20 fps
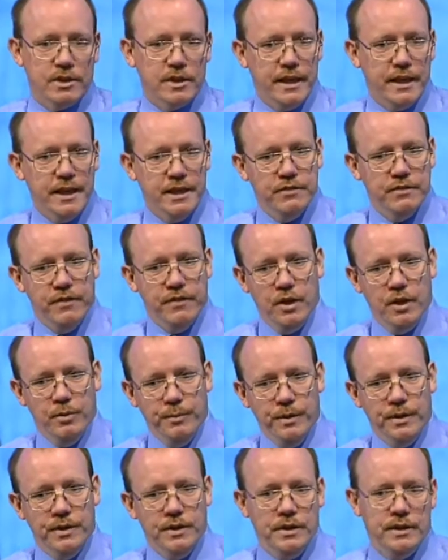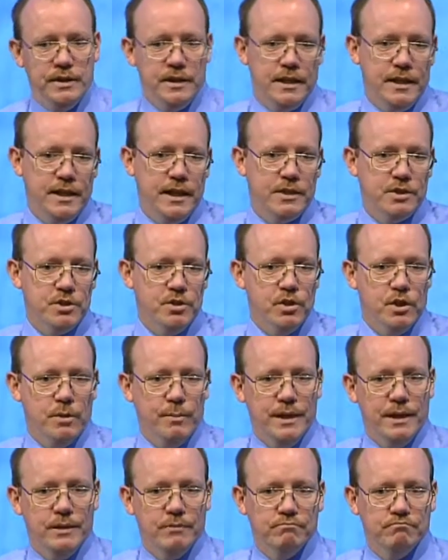Psychic development, and then they
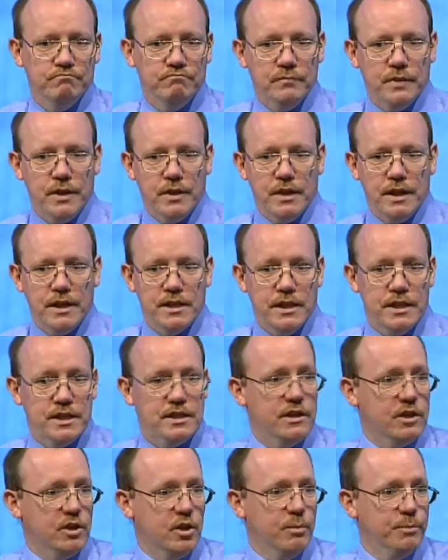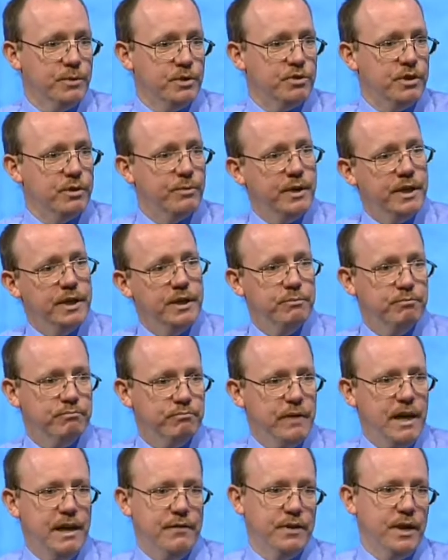talk about things like psychometry, where you
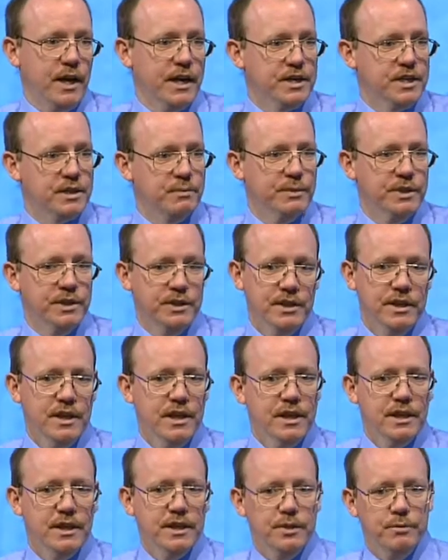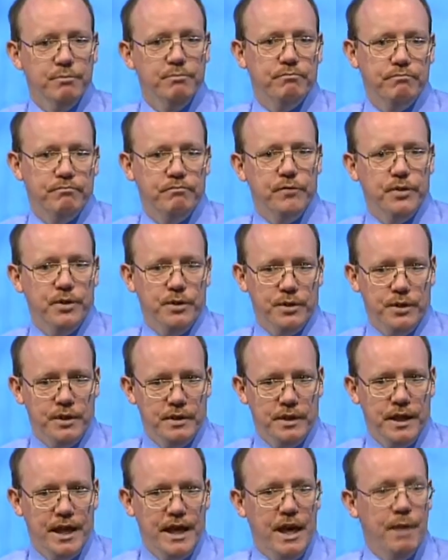have an item and you you
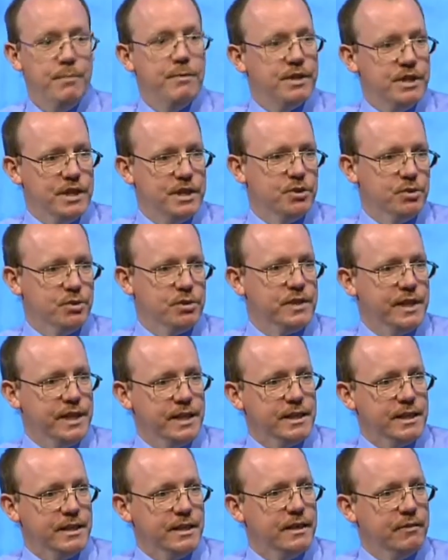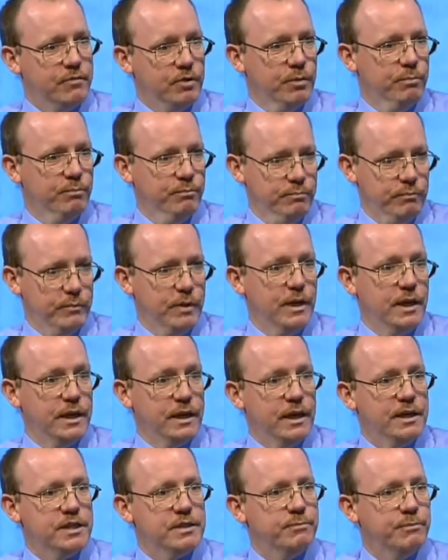can get images or things like that from
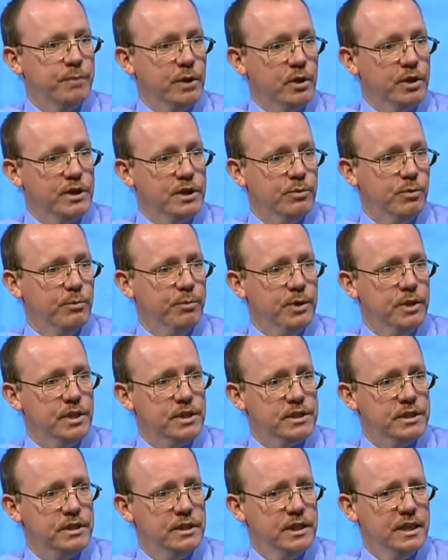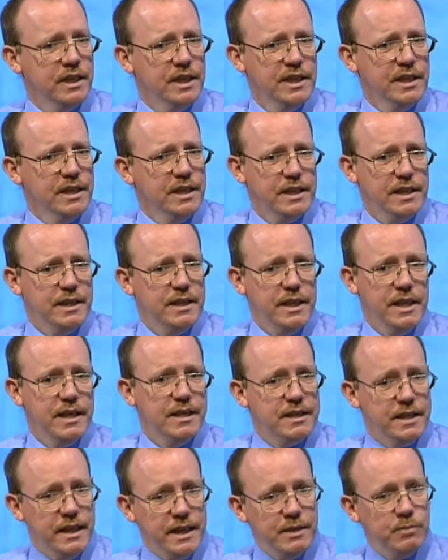an item belonging to a person. Uh,
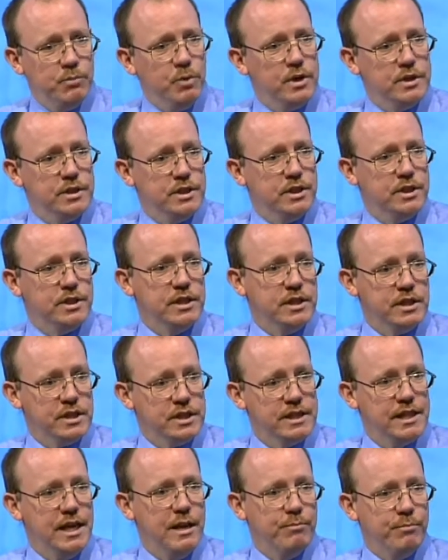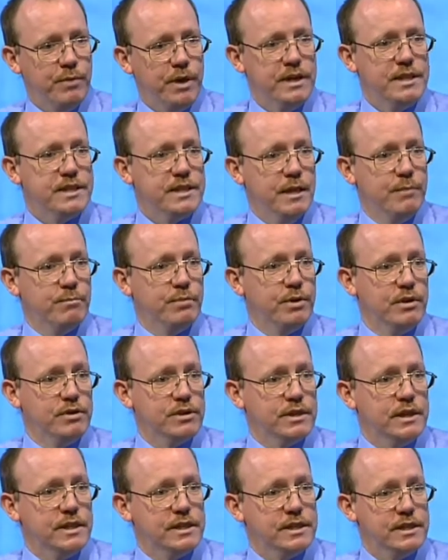it, it, was just a step by step
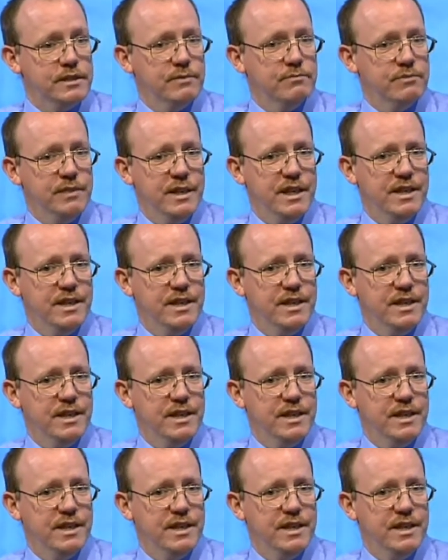process.